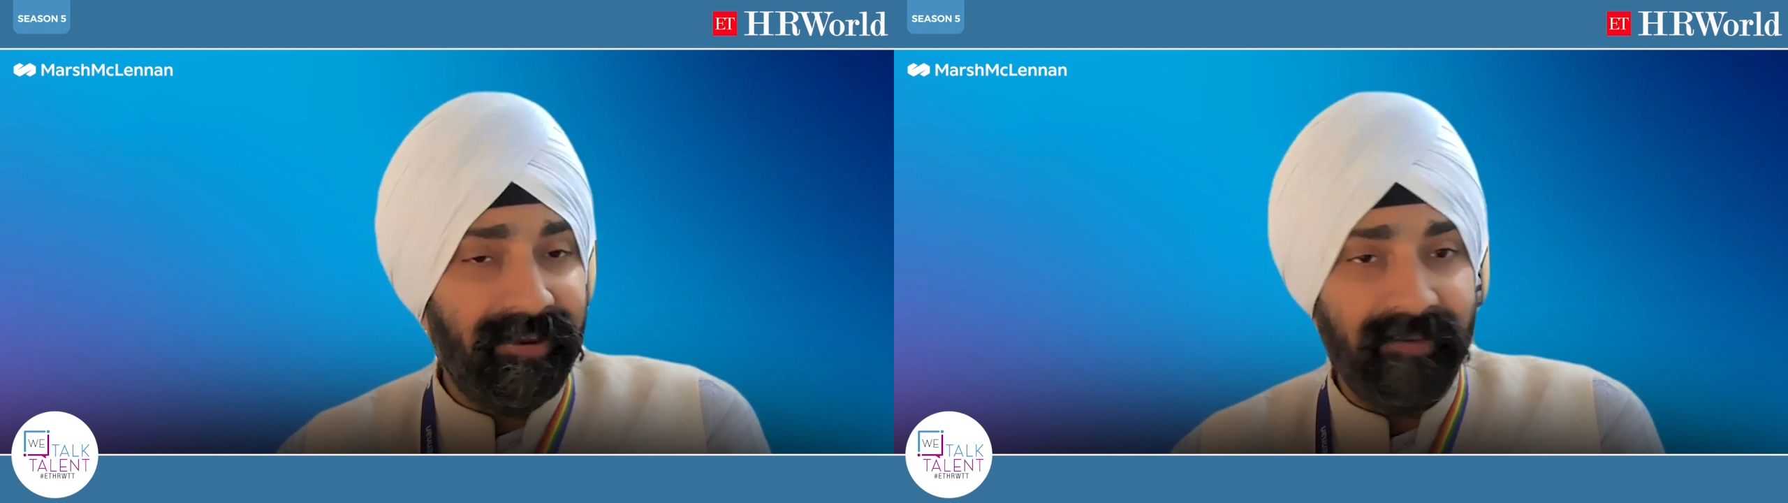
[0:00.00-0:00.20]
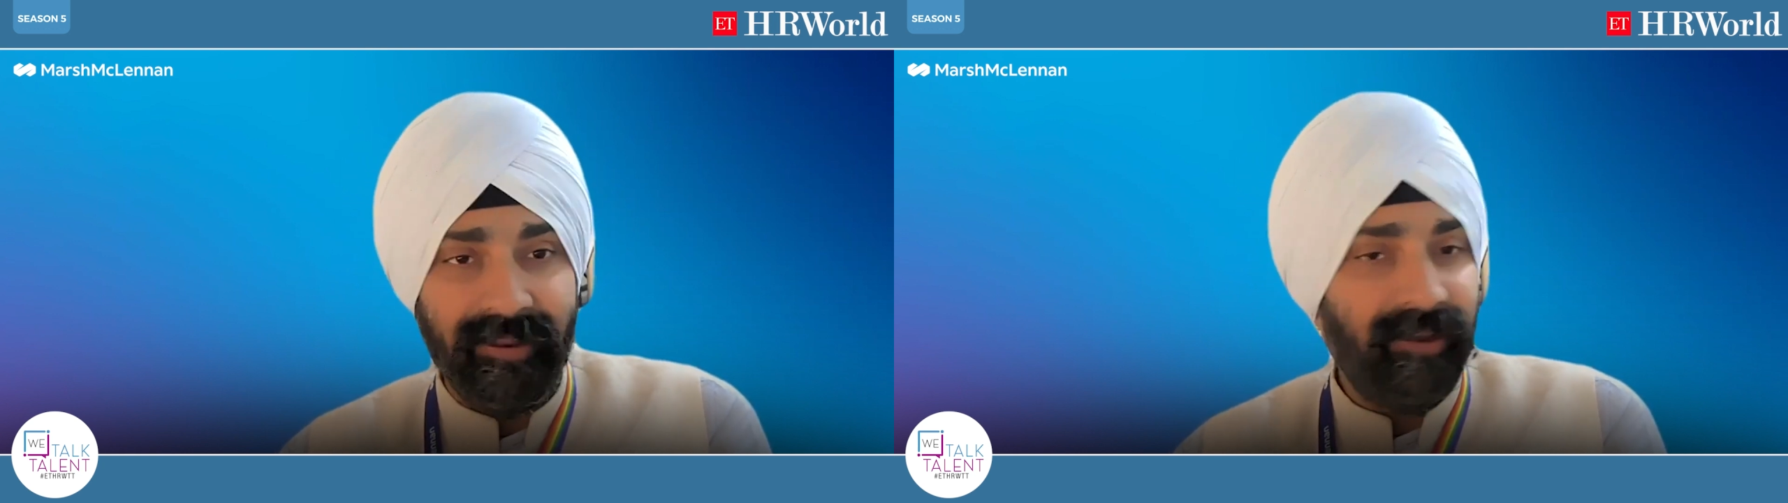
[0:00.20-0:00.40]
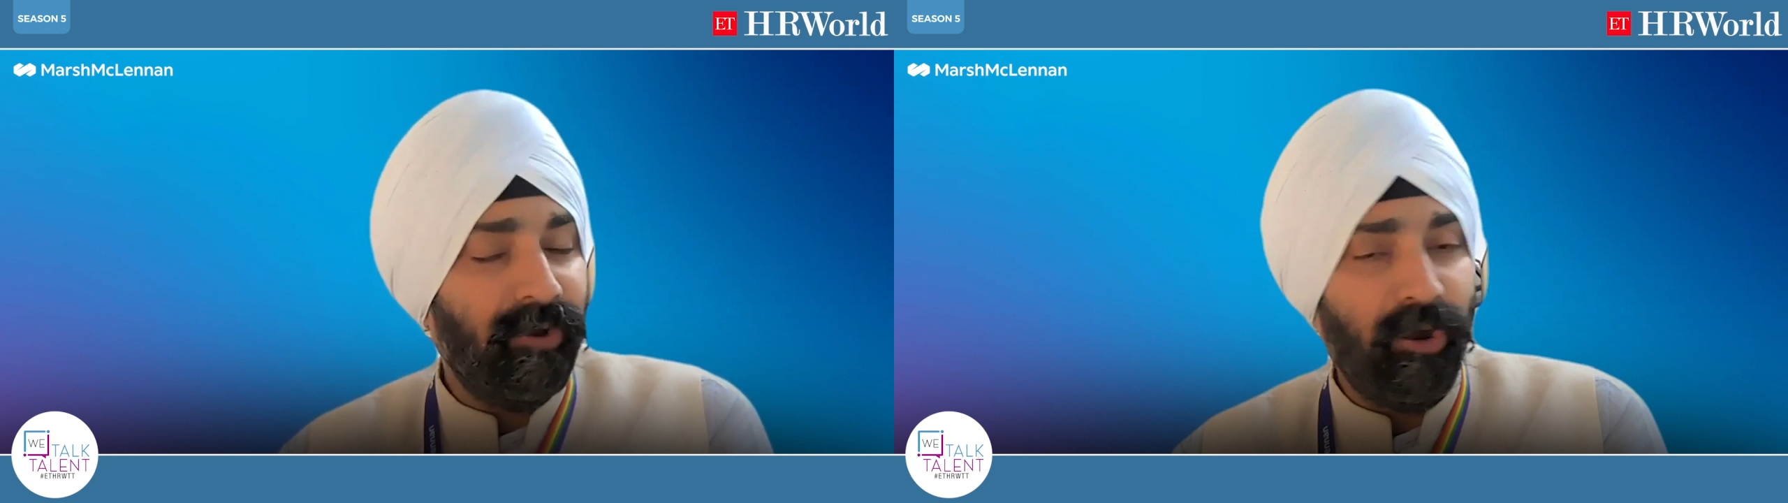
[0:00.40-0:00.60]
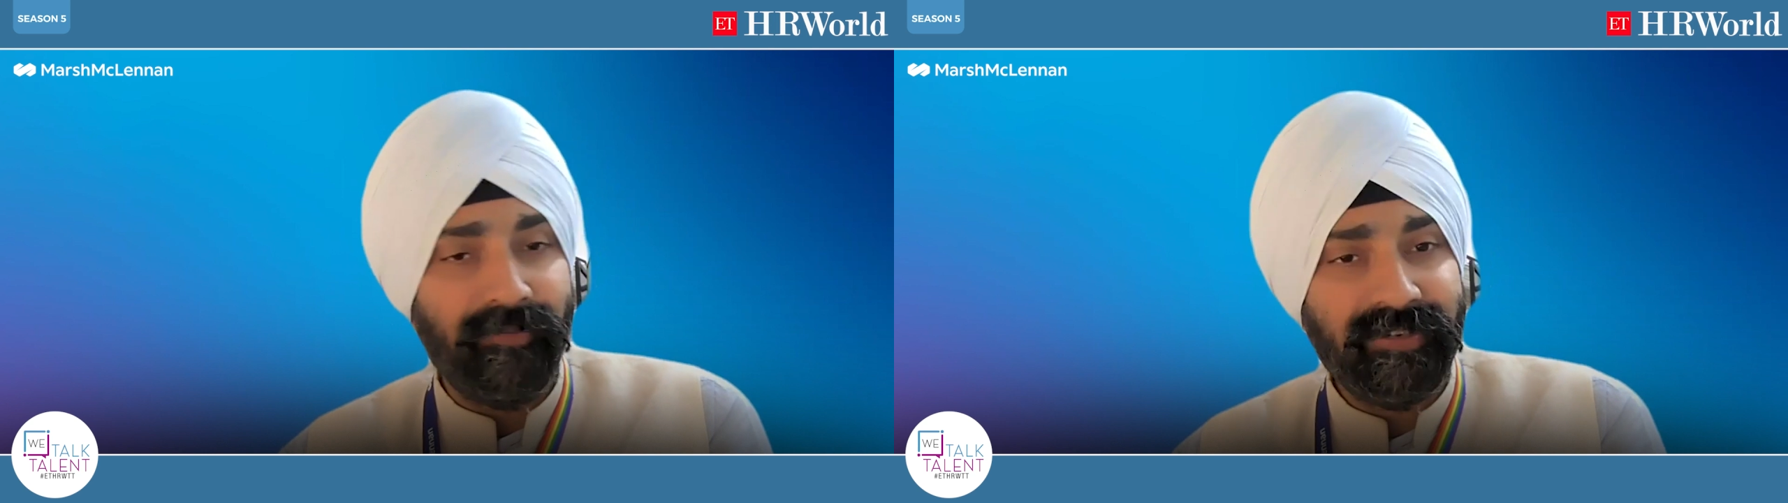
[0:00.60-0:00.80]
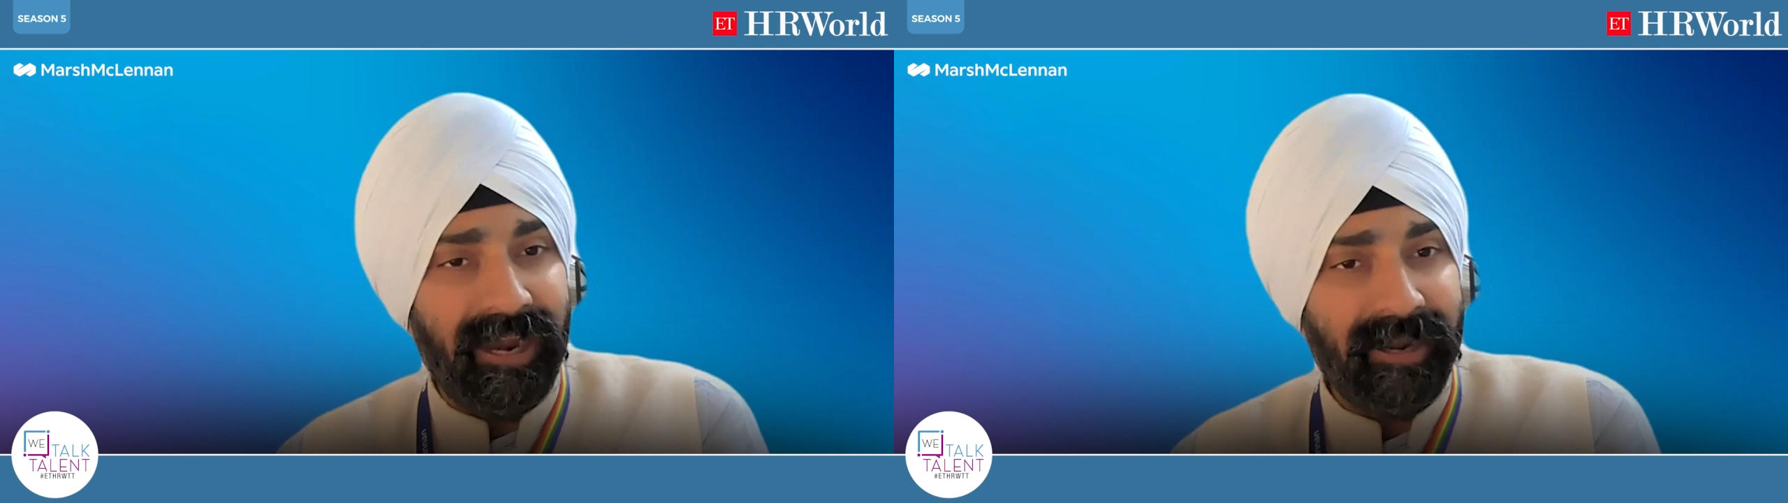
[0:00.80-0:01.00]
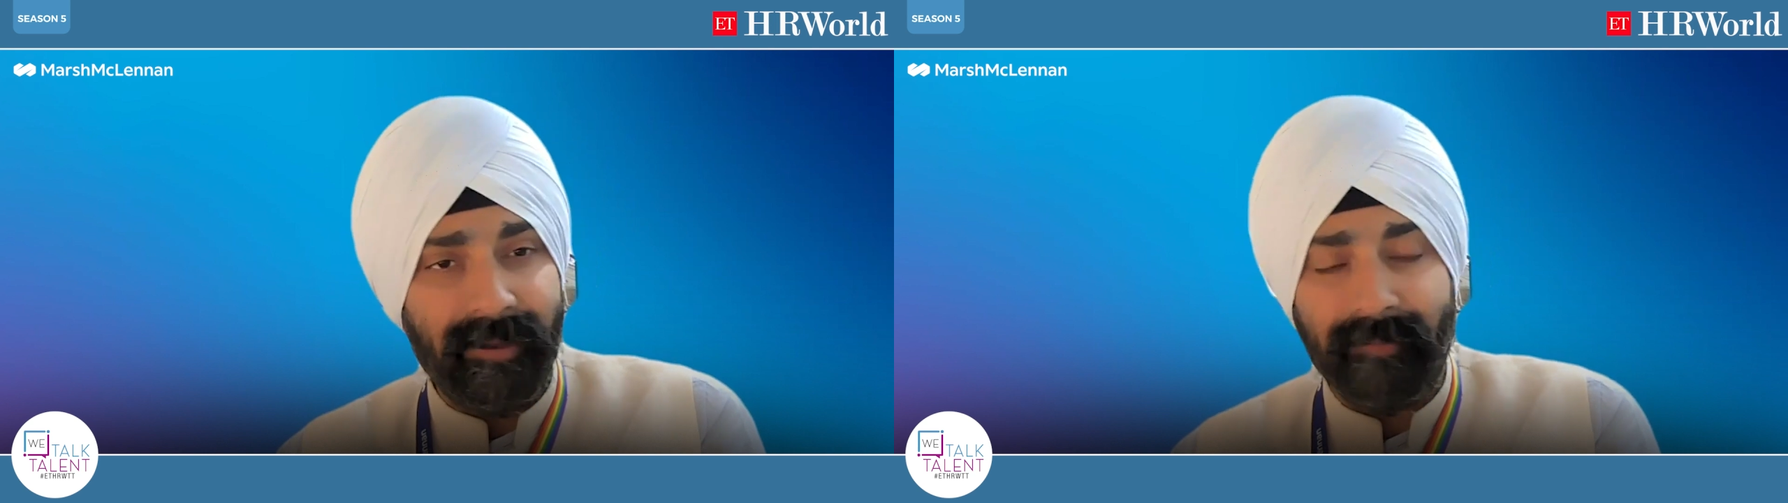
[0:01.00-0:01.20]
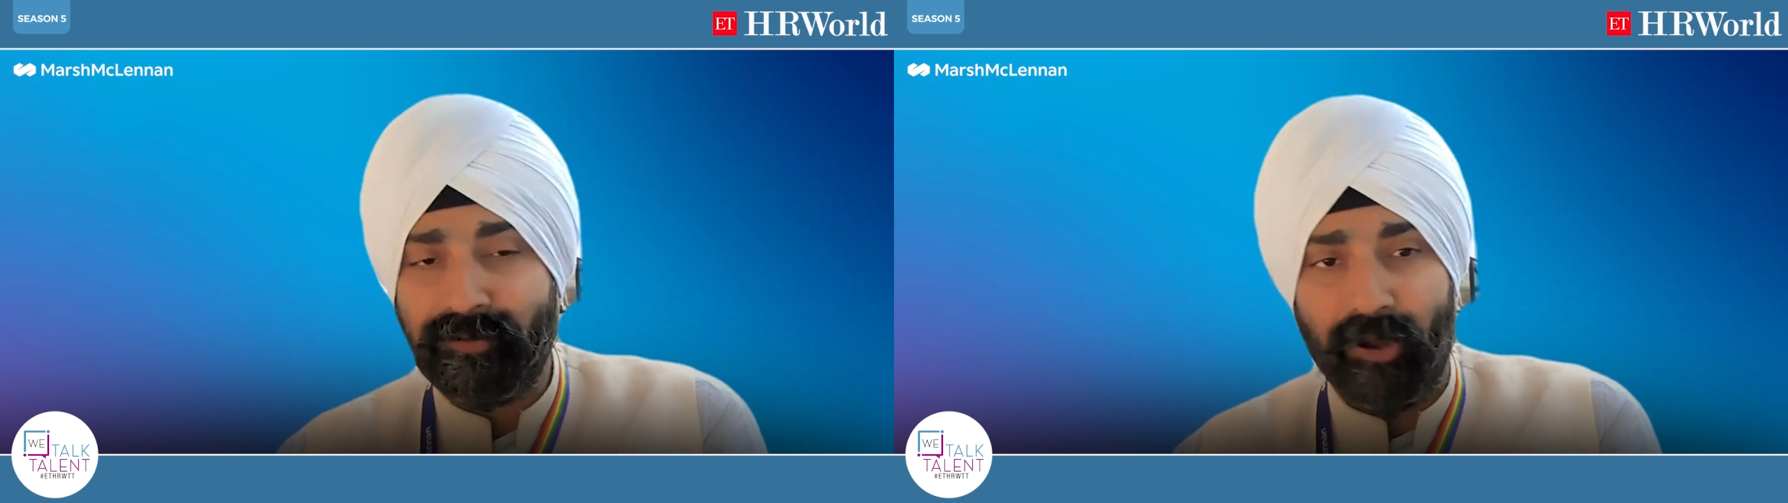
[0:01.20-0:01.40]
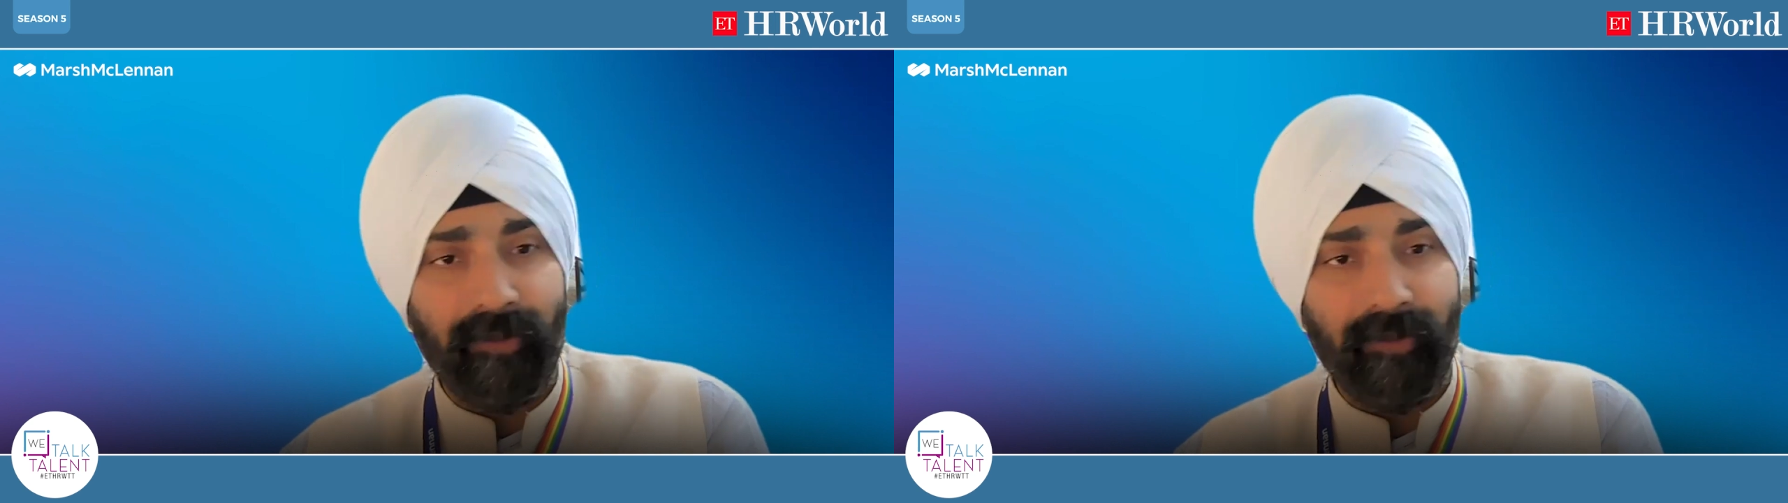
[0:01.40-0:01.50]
When a lot of startups,